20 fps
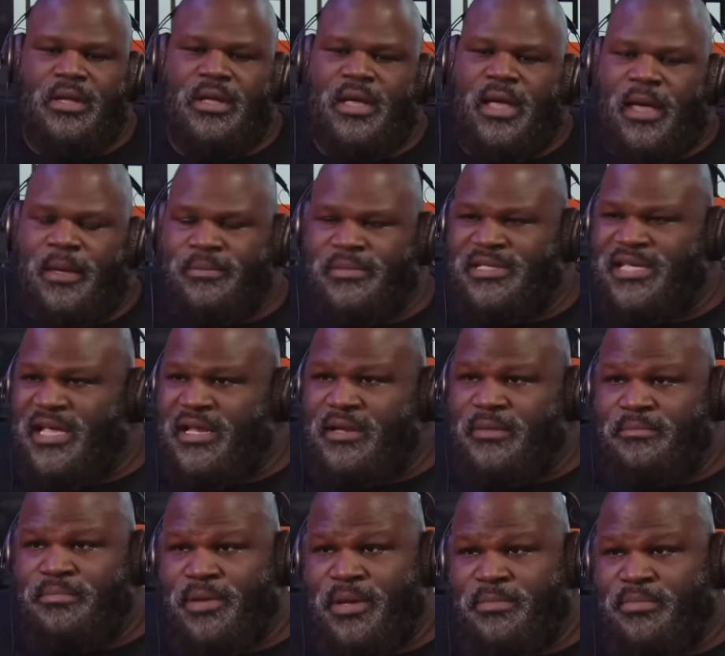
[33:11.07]
I'm
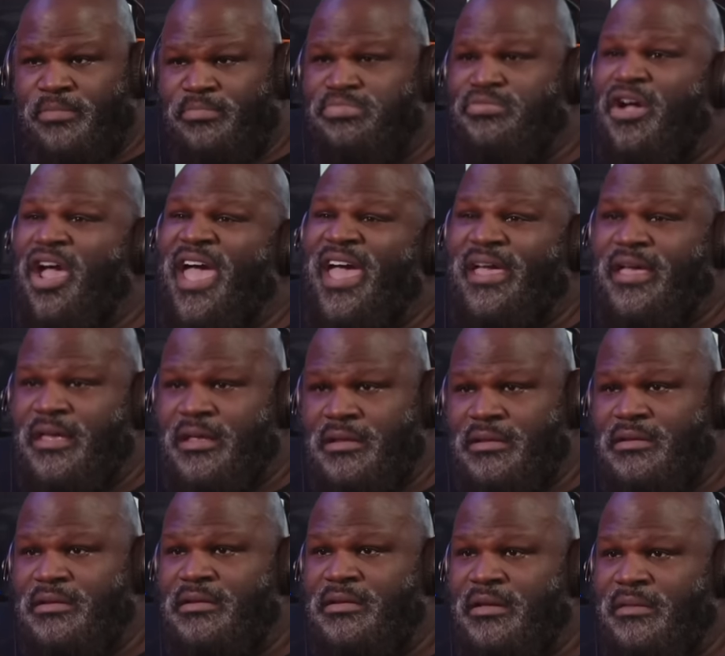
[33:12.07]
telling people, bragging
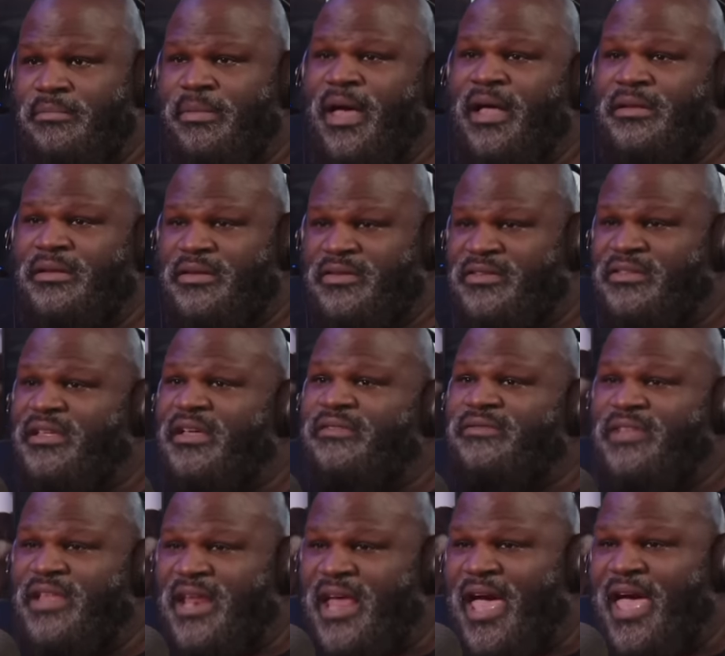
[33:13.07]
about the stuff
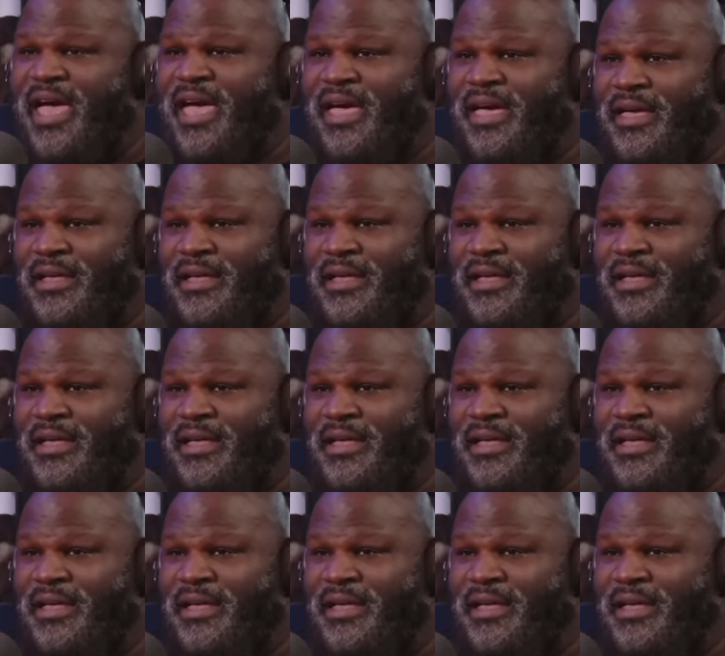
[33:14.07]
that I had.